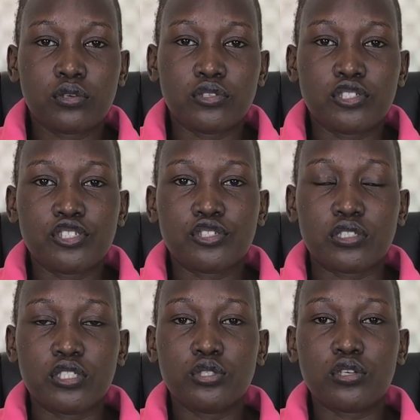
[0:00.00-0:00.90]

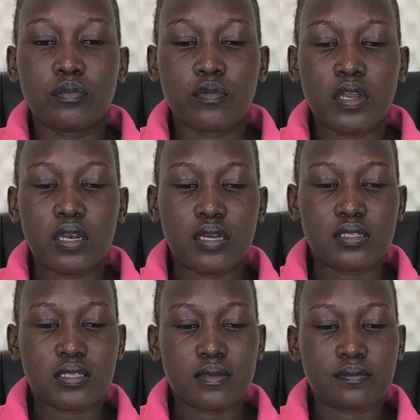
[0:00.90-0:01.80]
condition during
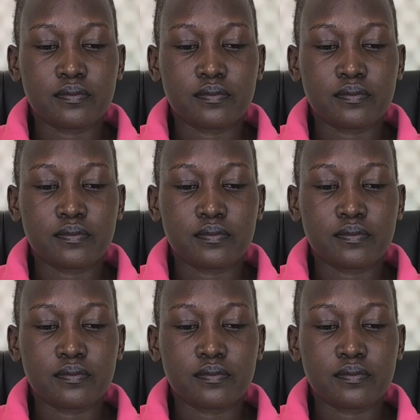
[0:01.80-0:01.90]
pregnancy,